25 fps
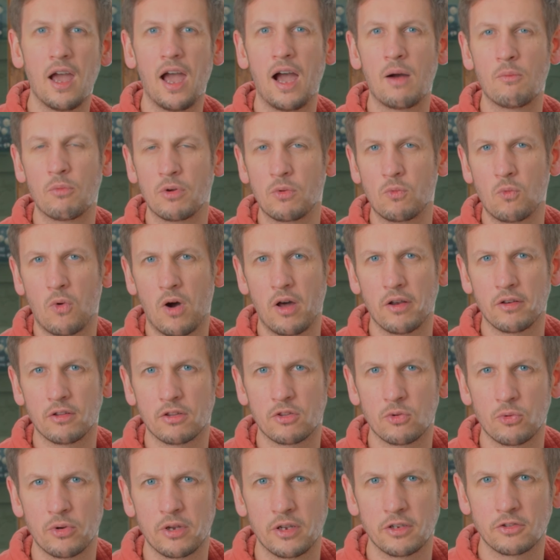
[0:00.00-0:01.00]
and we won
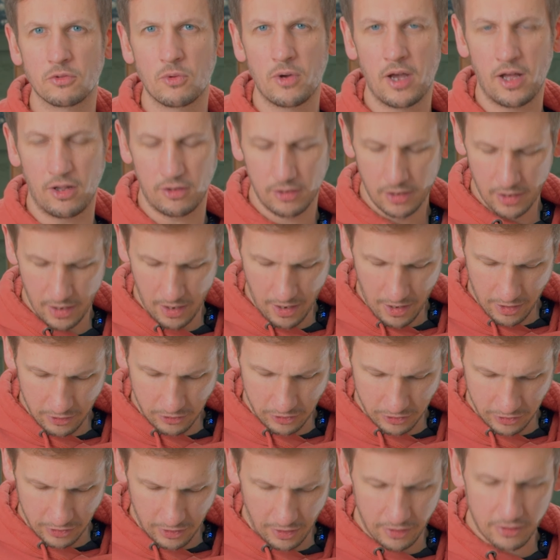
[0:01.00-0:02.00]
3 as well,
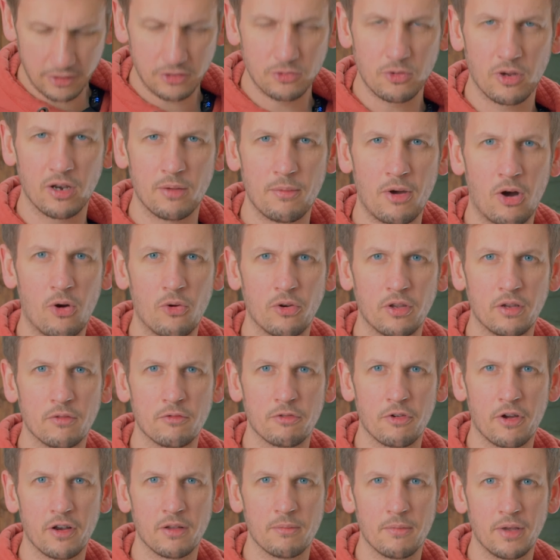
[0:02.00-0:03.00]
just like this one I'm holding in
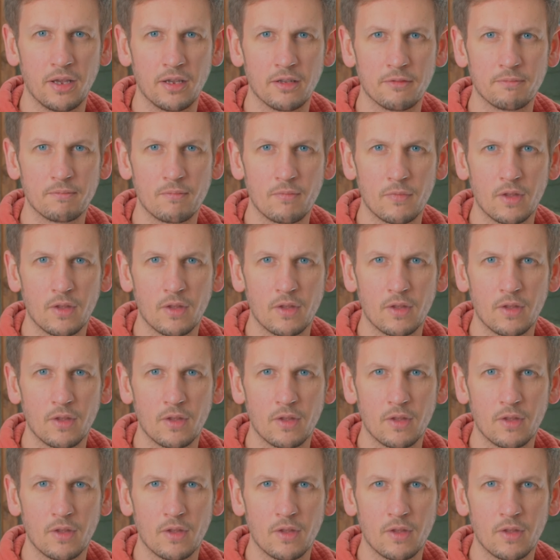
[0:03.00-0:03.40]
front of me.